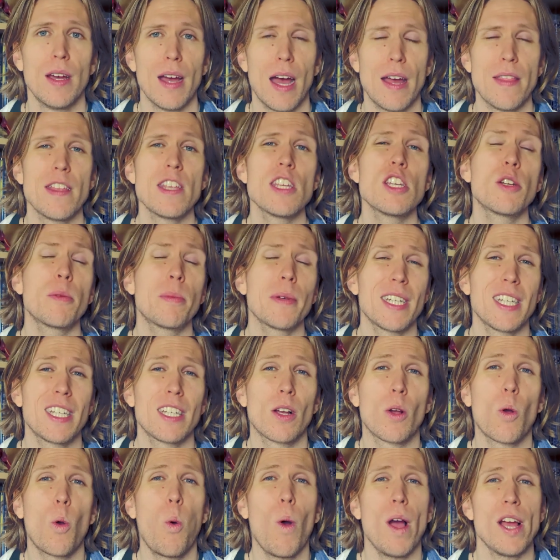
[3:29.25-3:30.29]
And then you begin to
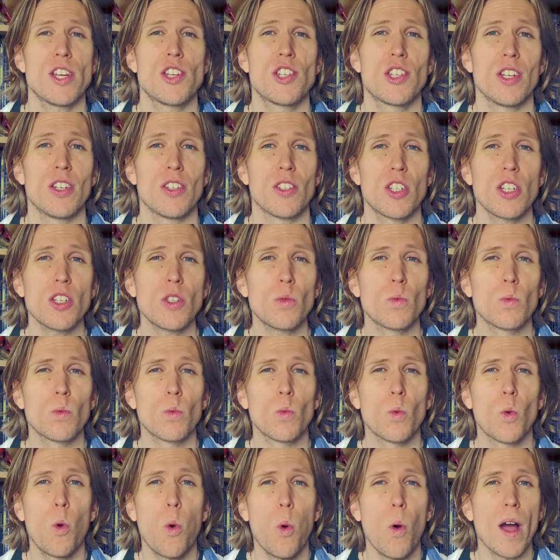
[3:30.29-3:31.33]
question just
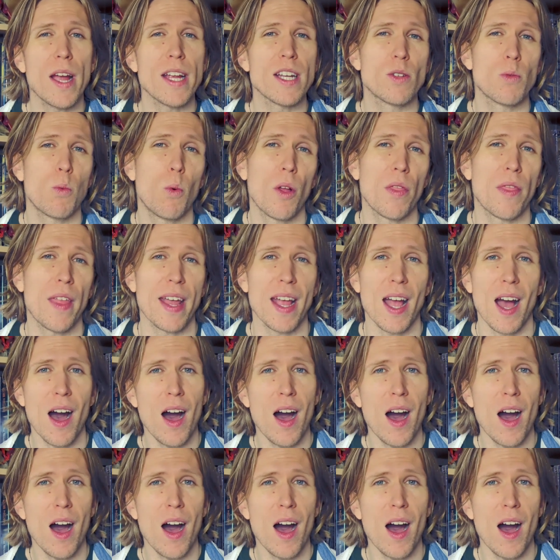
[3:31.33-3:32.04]
quite what they